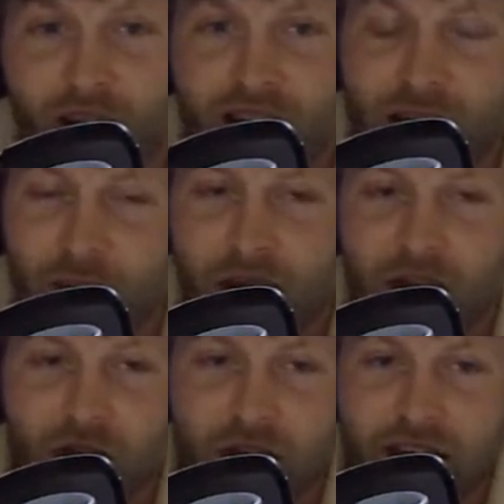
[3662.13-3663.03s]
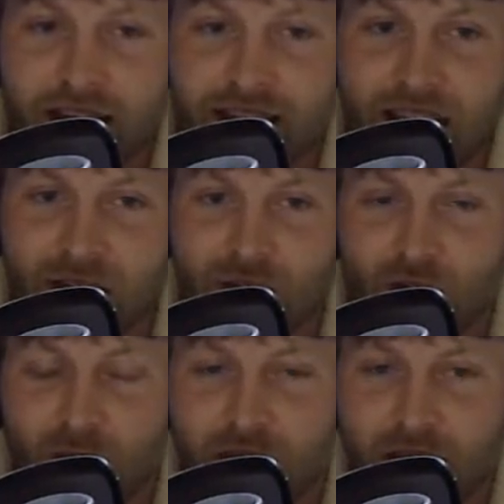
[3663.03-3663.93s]
My other guest canceled on
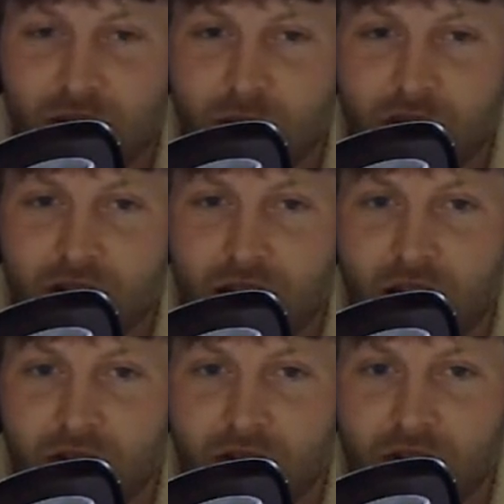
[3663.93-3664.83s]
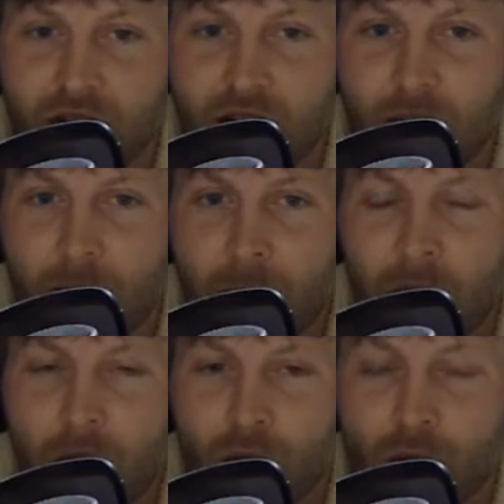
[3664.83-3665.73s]
me, so I'm just kind of
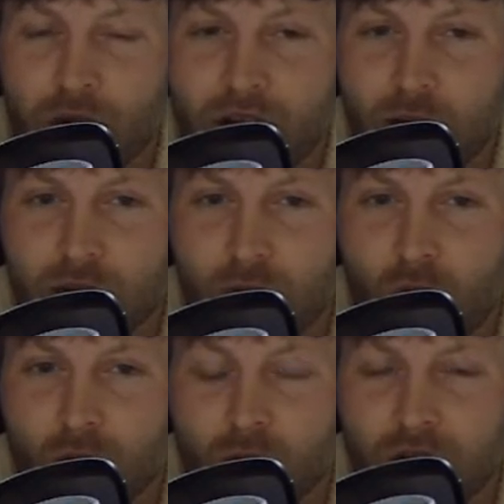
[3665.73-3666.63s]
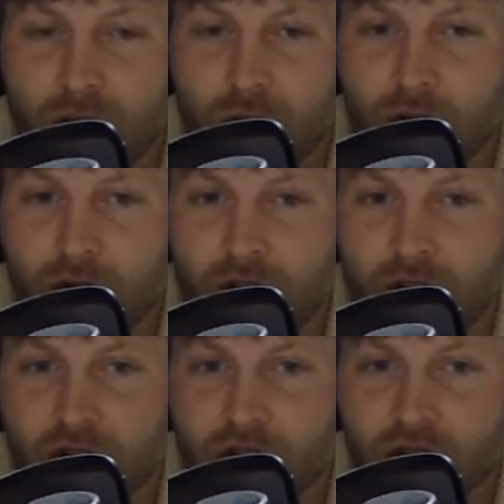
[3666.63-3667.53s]
bringing up some all 22 footage
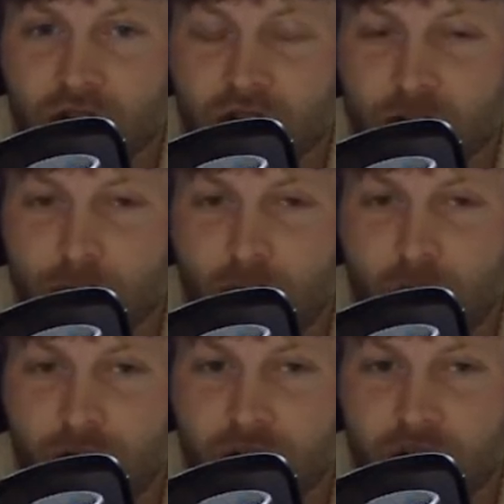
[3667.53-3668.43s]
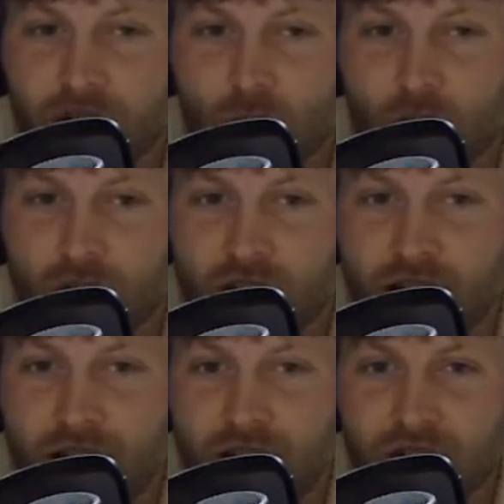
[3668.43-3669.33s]
of JJ McCarthy and just watching that
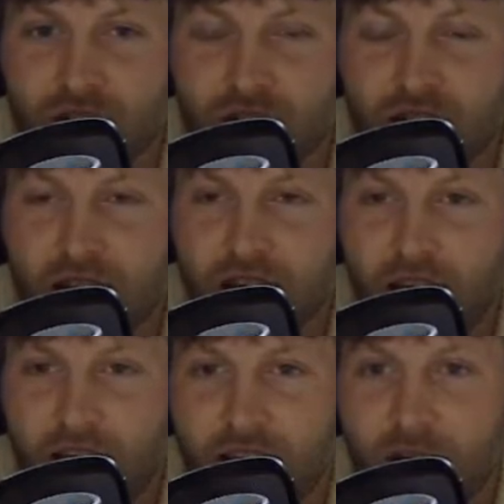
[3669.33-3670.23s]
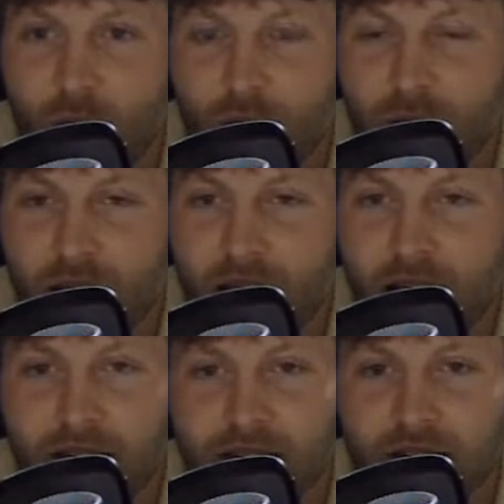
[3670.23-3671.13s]
and just hanging out with my guys
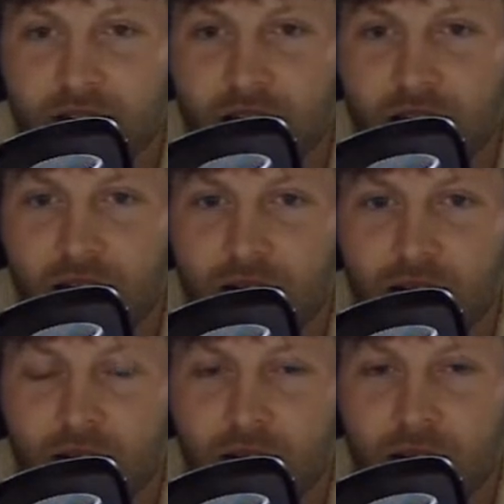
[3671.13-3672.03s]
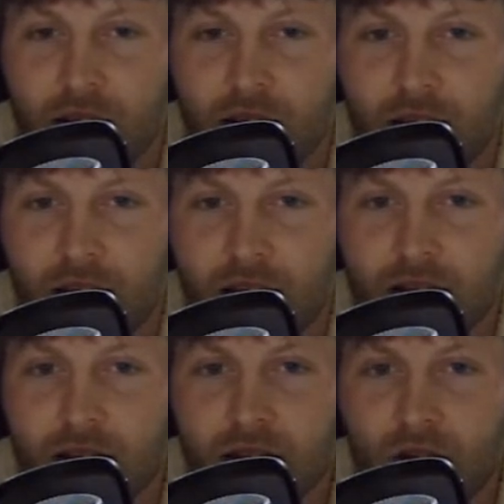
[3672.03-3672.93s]
in the chat and
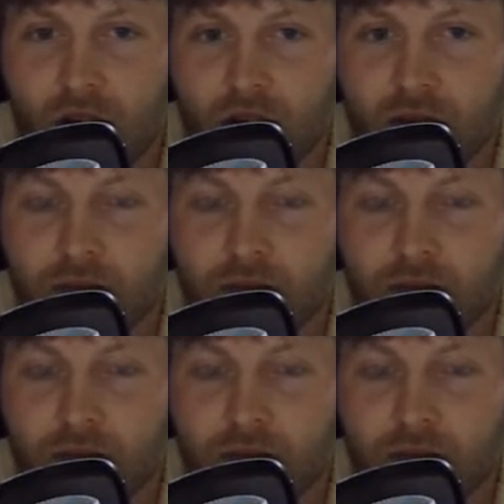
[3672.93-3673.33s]
talking.